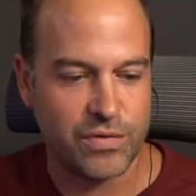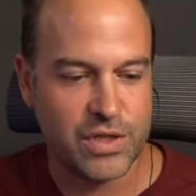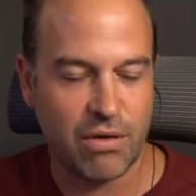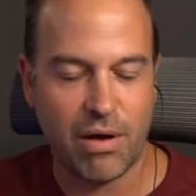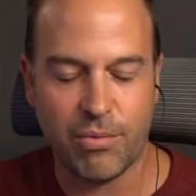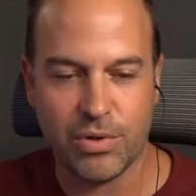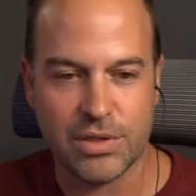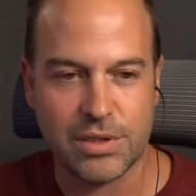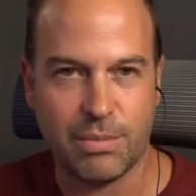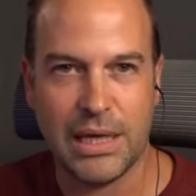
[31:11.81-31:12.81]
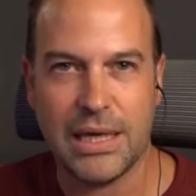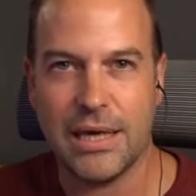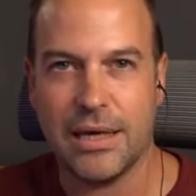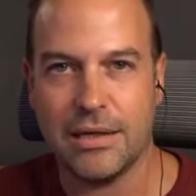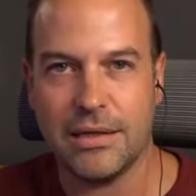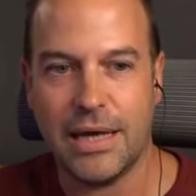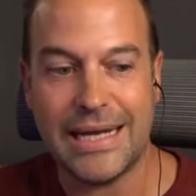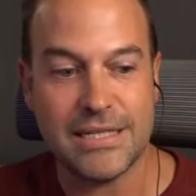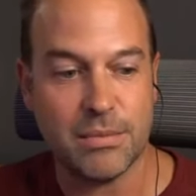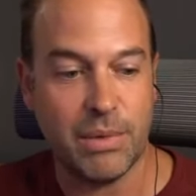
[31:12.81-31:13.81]
So I want to make it
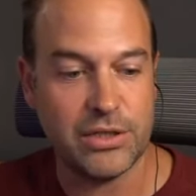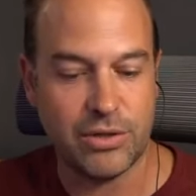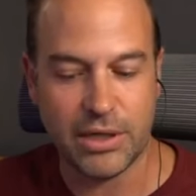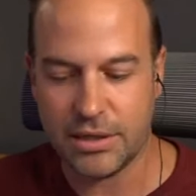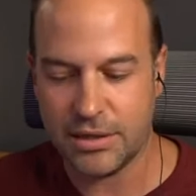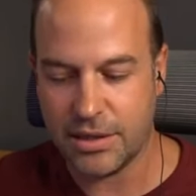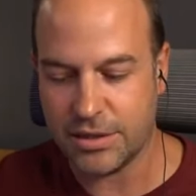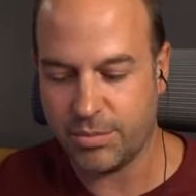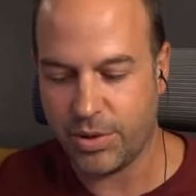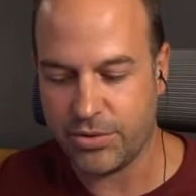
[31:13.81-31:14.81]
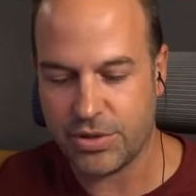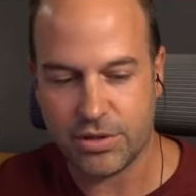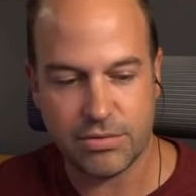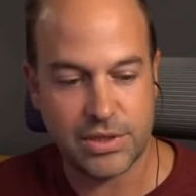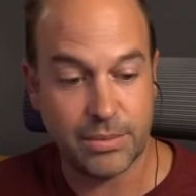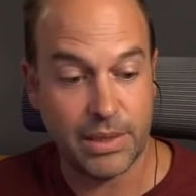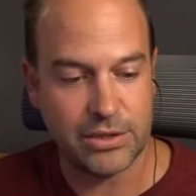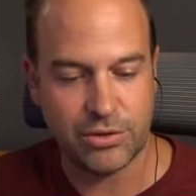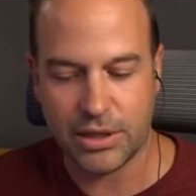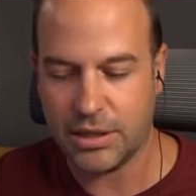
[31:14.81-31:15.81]
asymmetric as opposed to
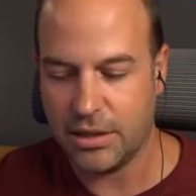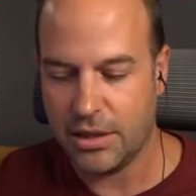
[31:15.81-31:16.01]
symmetric.